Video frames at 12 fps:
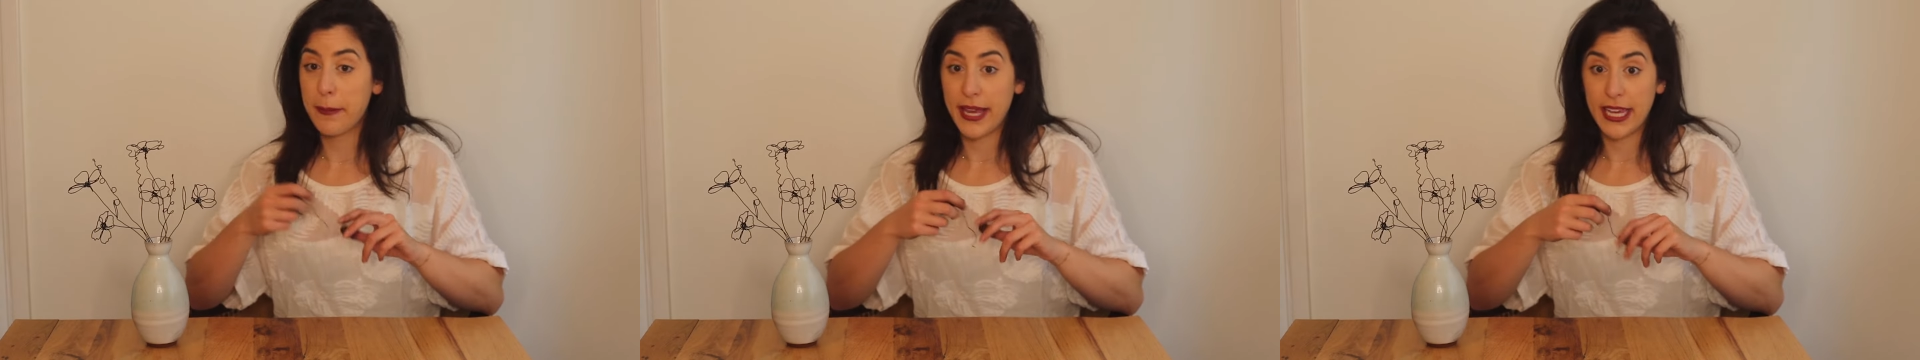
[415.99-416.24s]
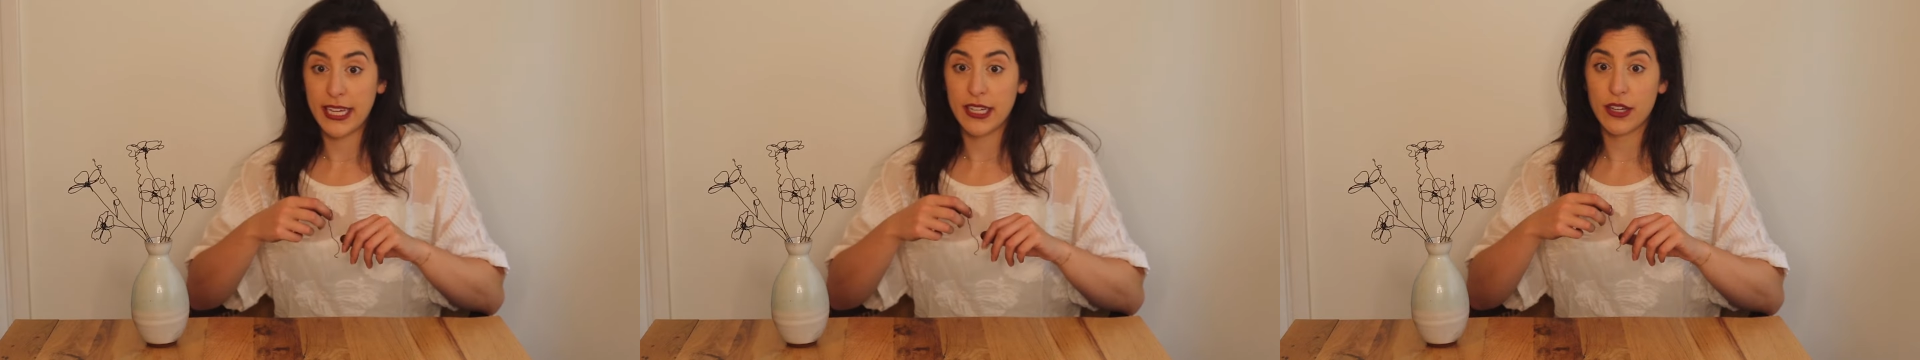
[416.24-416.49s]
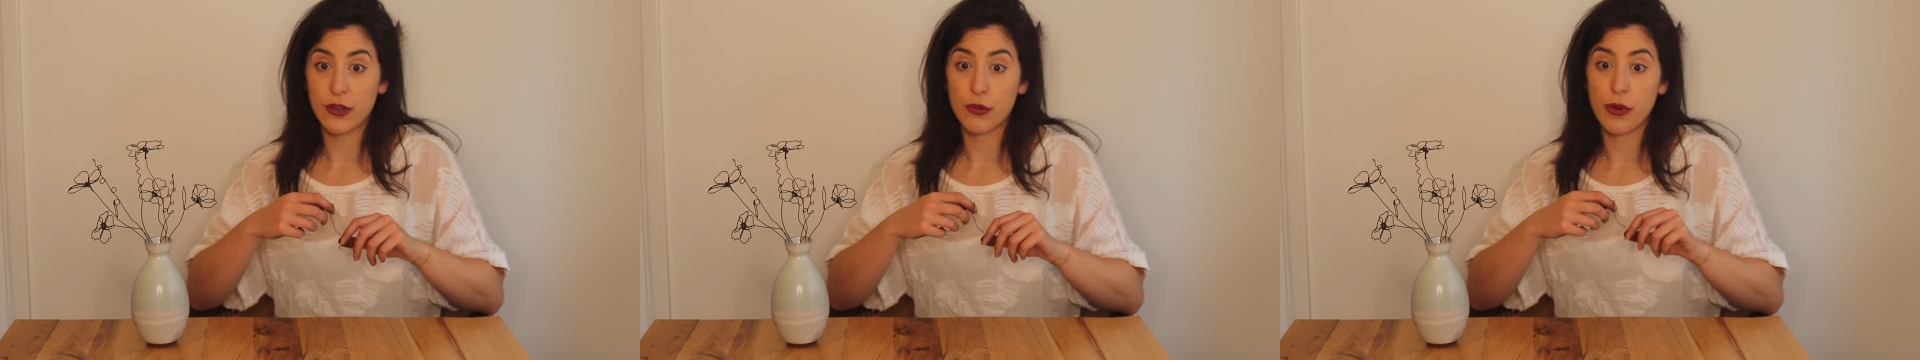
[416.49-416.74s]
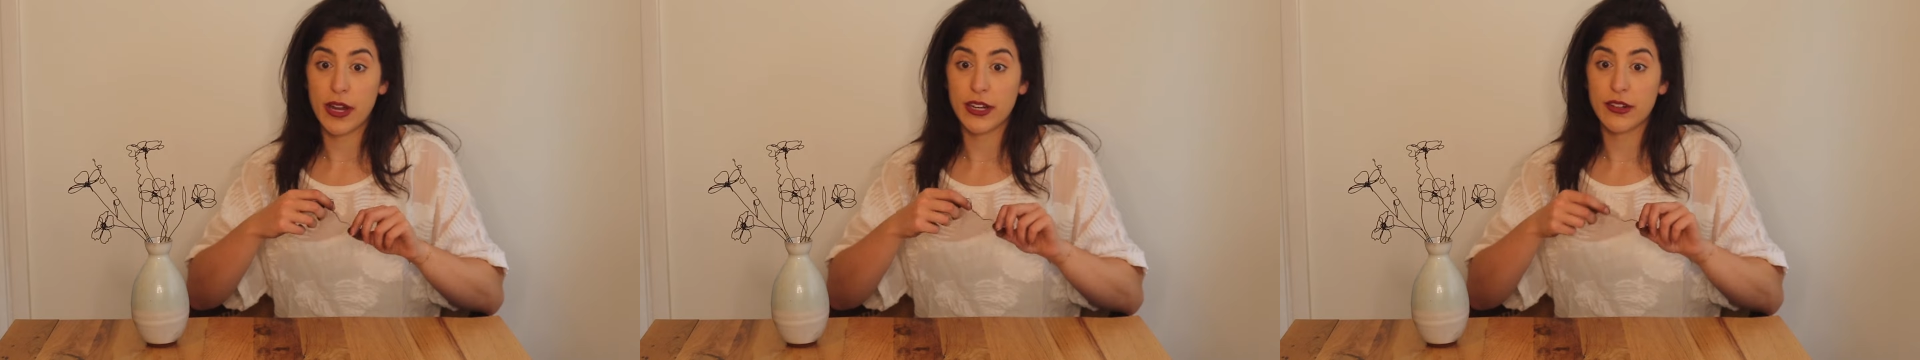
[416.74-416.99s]
pick a
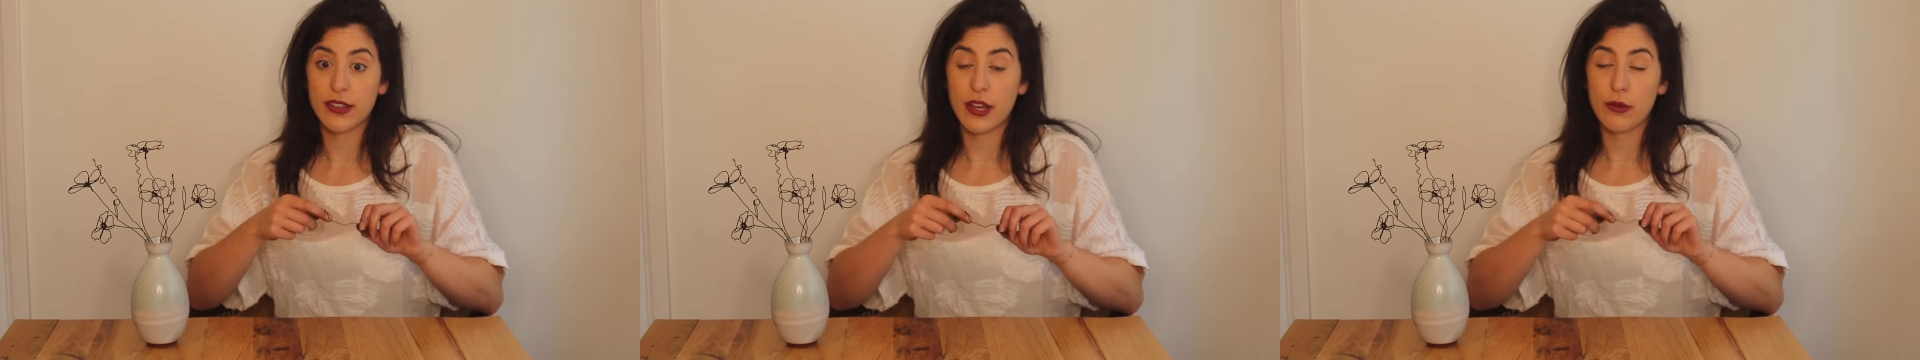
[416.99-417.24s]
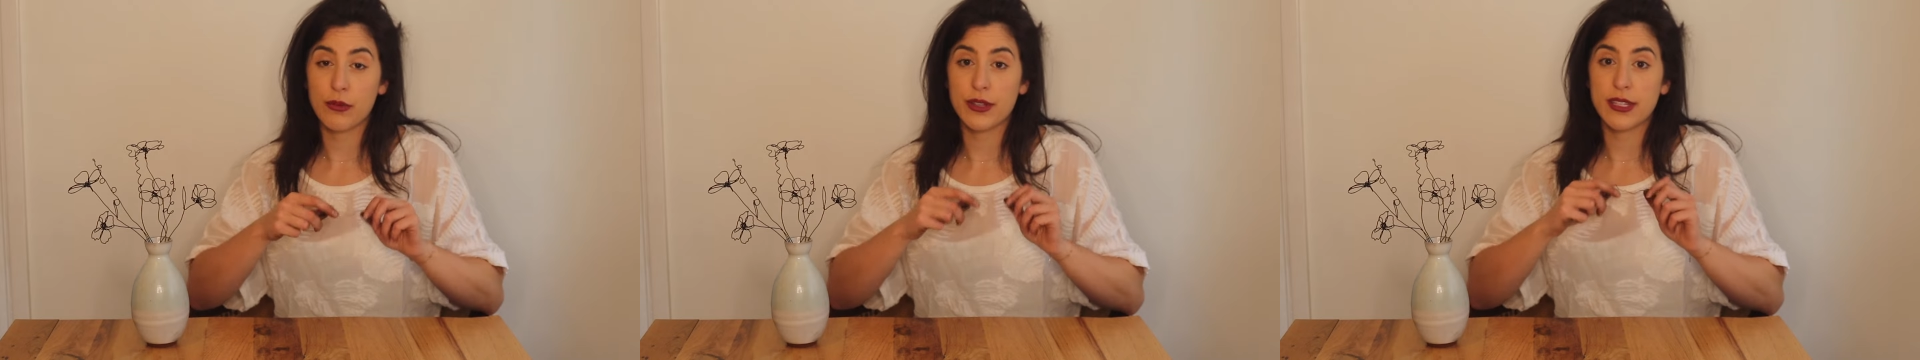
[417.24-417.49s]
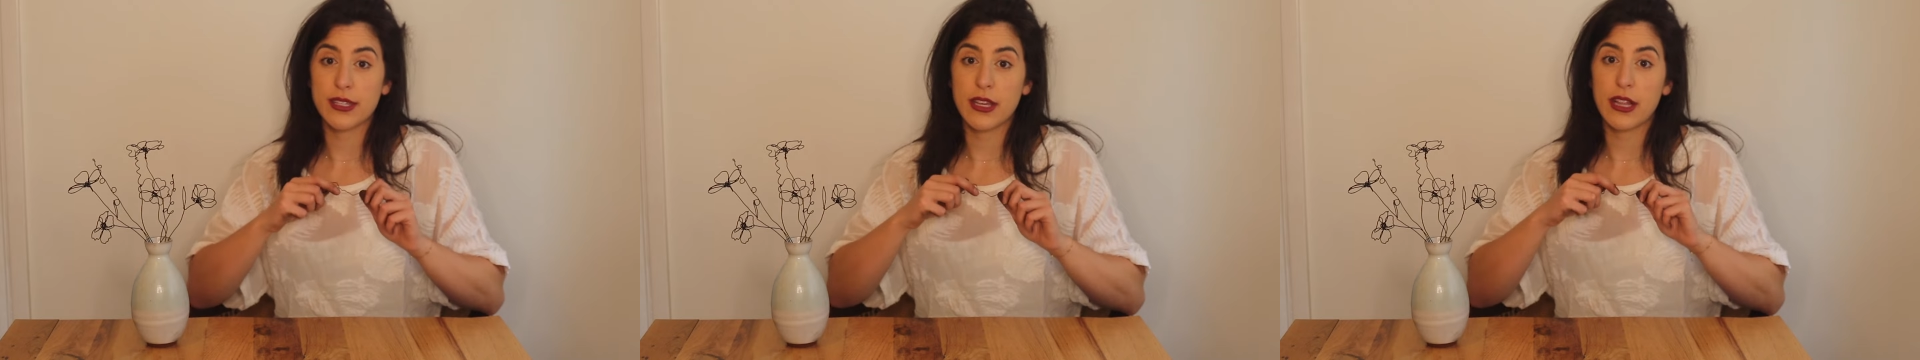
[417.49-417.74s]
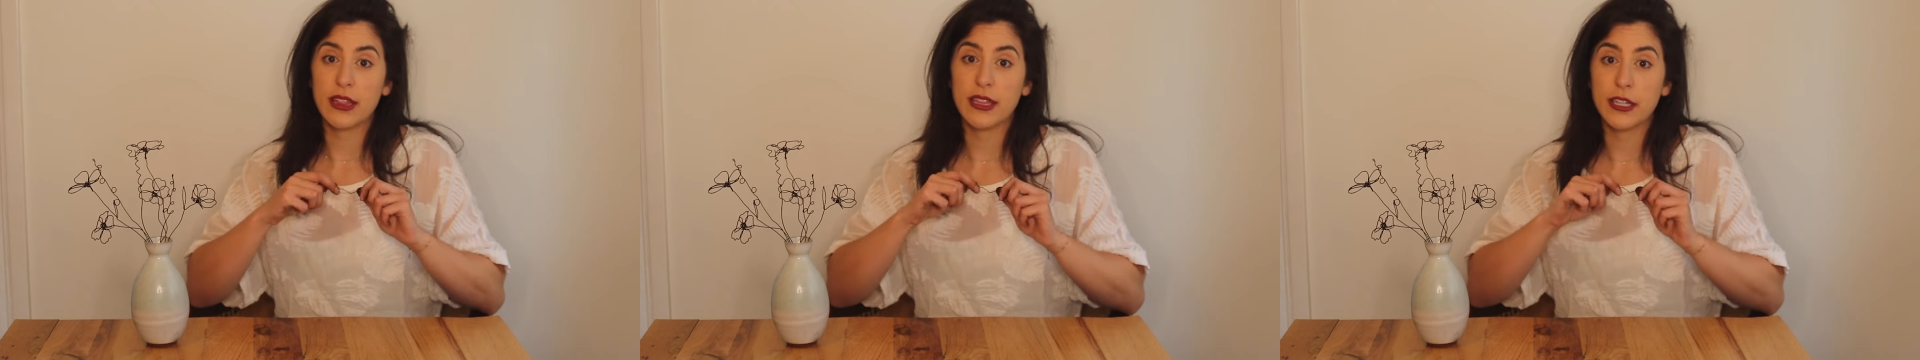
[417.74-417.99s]
wire that was
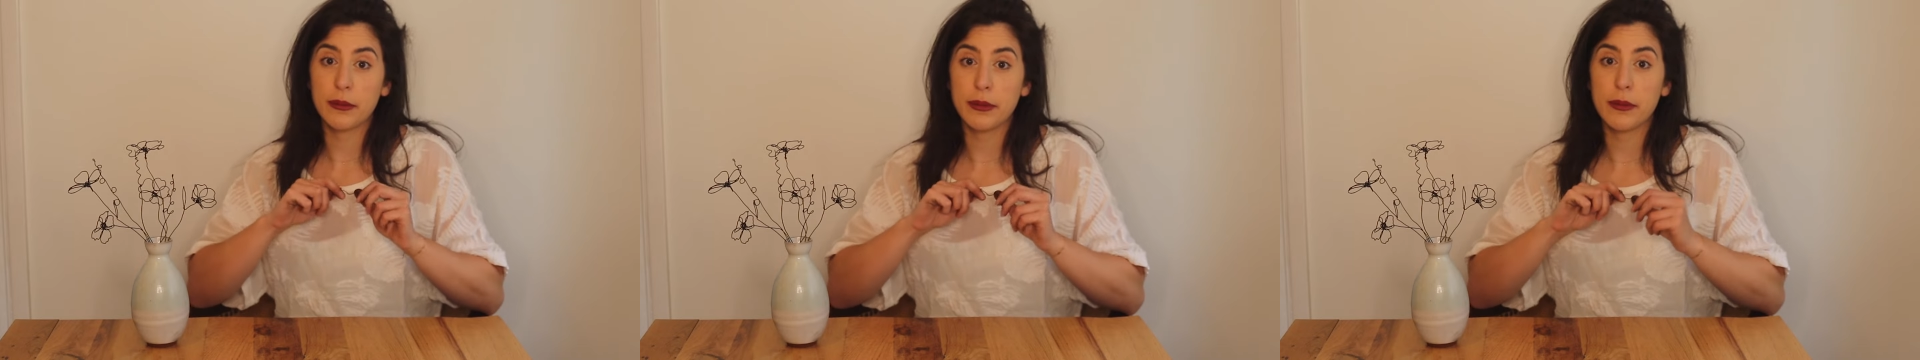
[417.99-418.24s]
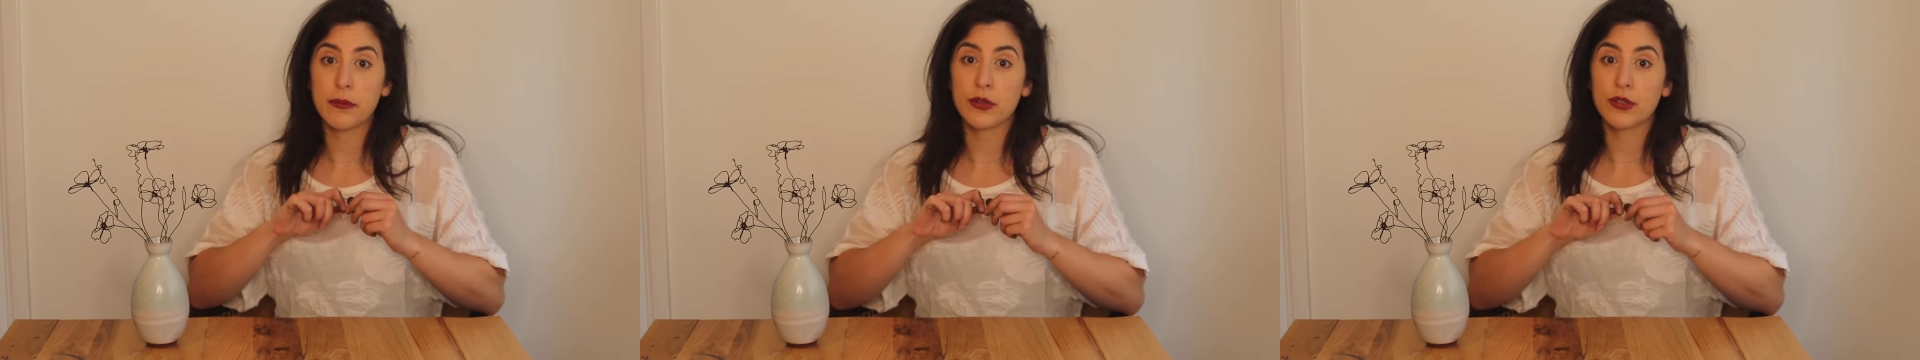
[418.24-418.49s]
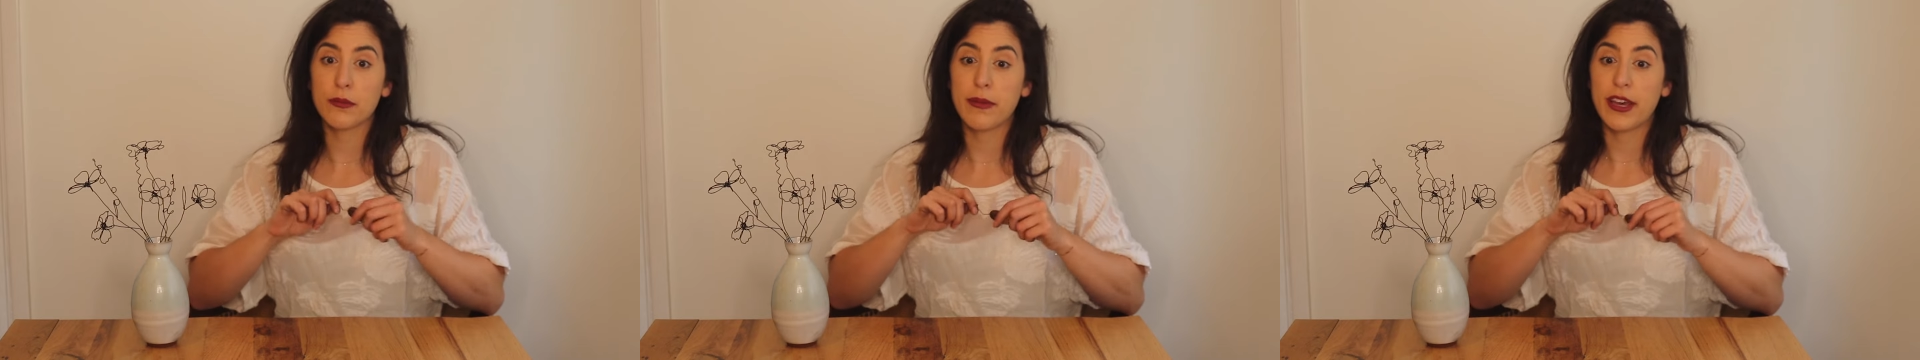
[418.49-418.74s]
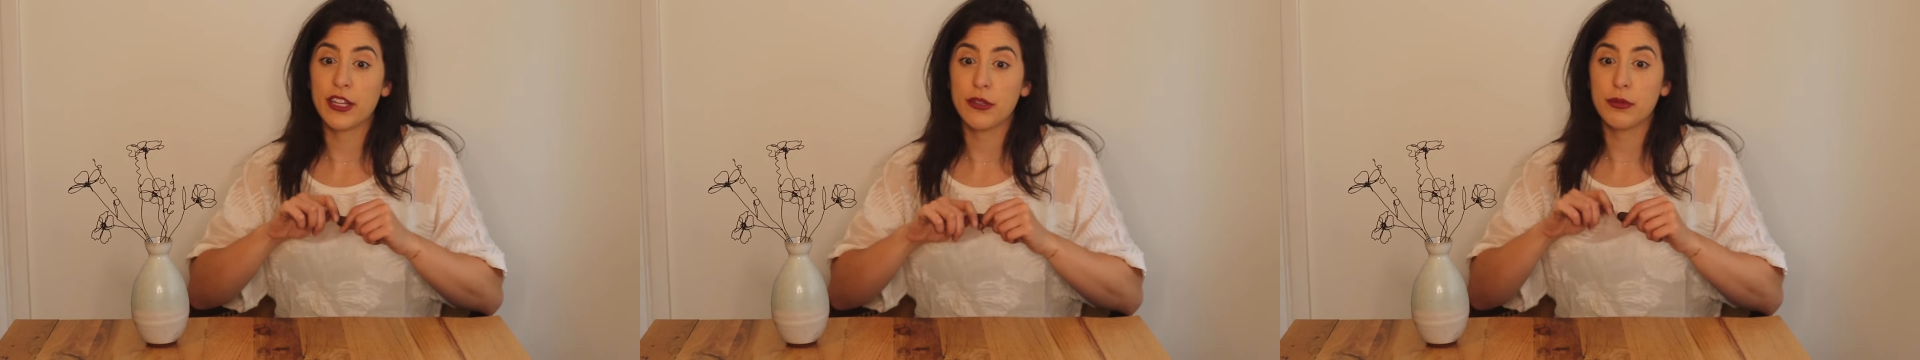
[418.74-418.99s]
a little bit more
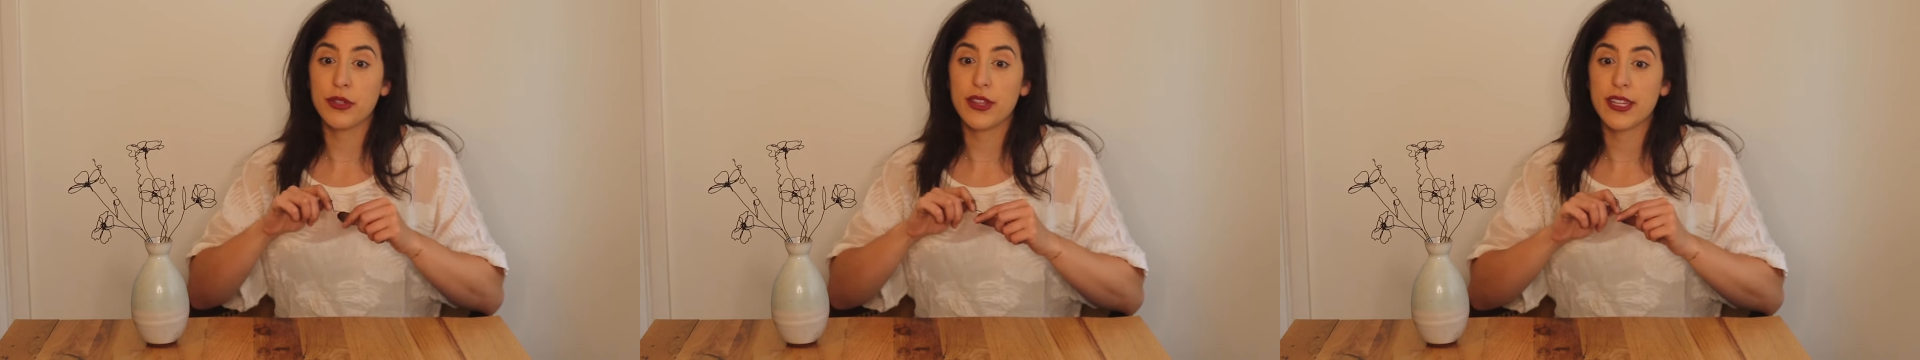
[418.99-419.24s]
malleable.